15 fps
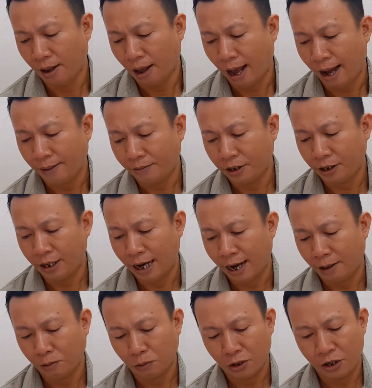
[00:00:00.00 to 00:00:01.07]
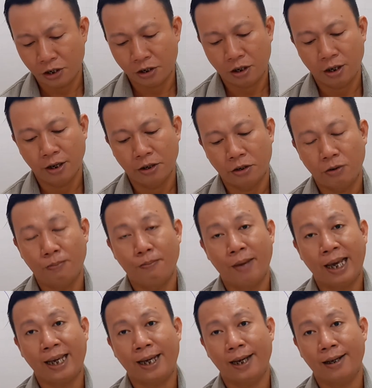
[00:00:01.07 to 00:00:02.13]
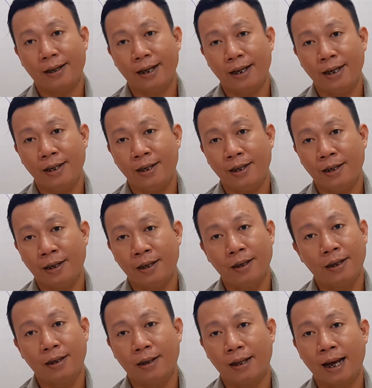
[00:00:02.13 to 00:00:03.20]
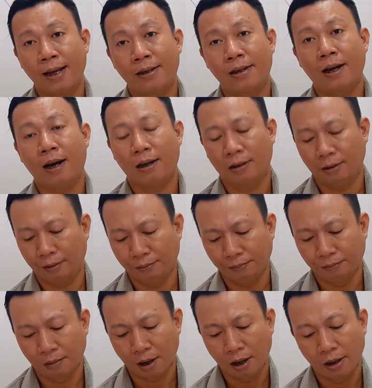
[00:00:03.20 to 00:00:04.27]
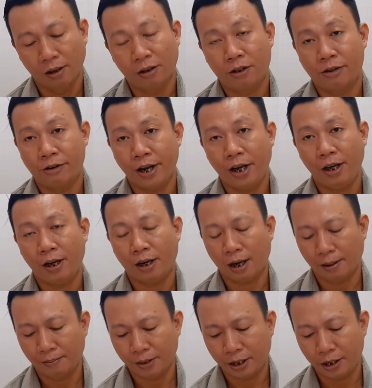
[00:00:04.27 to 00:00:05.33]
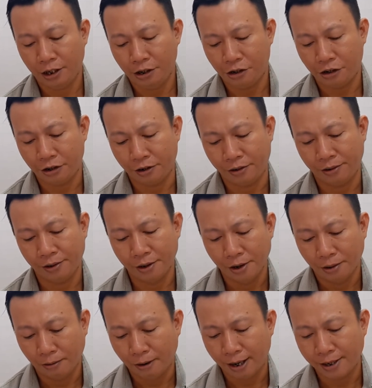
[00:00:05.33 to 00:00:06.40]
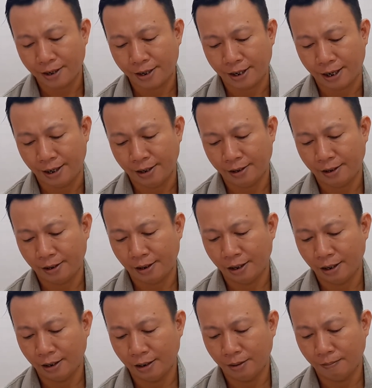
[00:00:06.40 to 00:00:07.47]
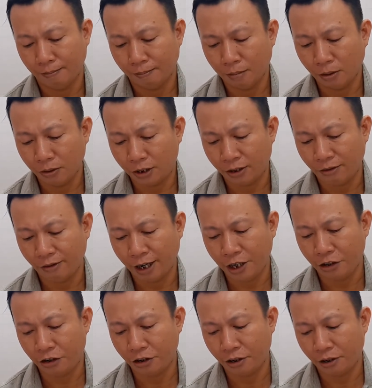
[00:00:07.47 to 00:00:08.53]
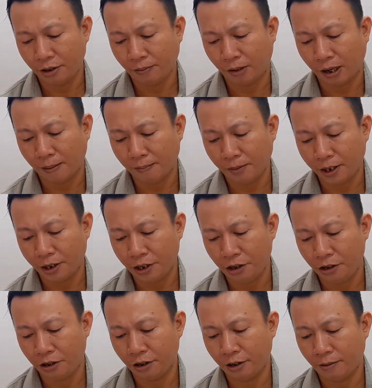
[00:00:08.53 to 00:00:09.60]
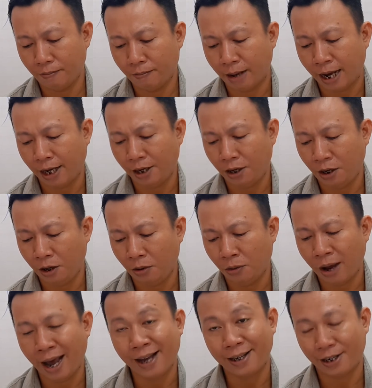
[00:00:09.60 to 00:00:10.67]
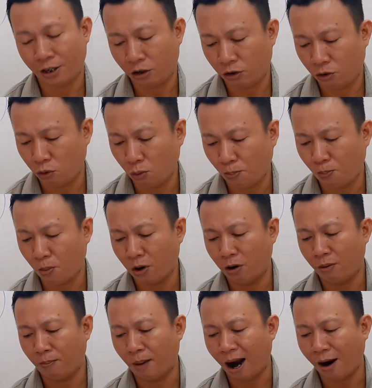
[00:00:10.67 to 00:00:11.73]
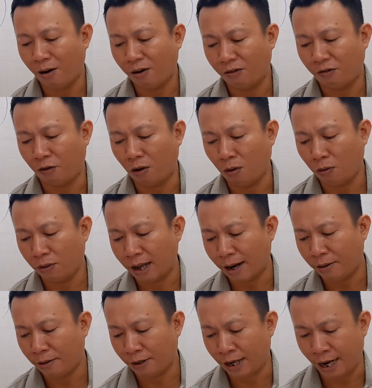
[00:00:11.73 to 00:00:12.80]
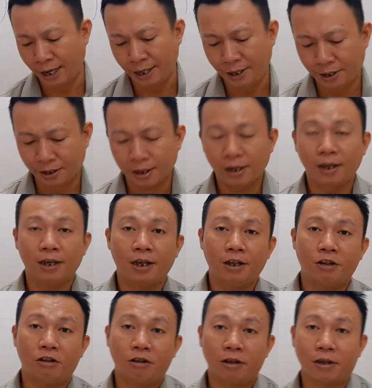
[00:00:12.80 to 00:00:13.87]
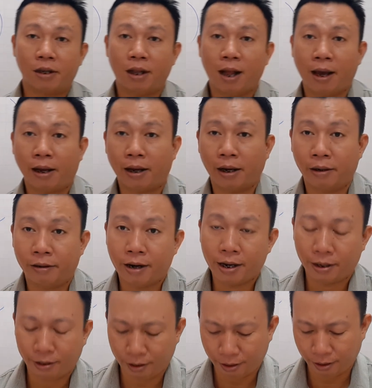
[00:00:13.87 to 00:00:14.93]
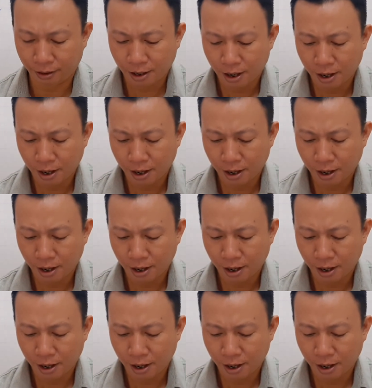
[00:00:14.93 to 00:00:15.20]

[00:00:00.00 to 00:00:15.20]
After that, we just learn to make it easier, that's all. 3. Competition. One said the motivation of competition makes US super powerful nowadays. It's just like a run.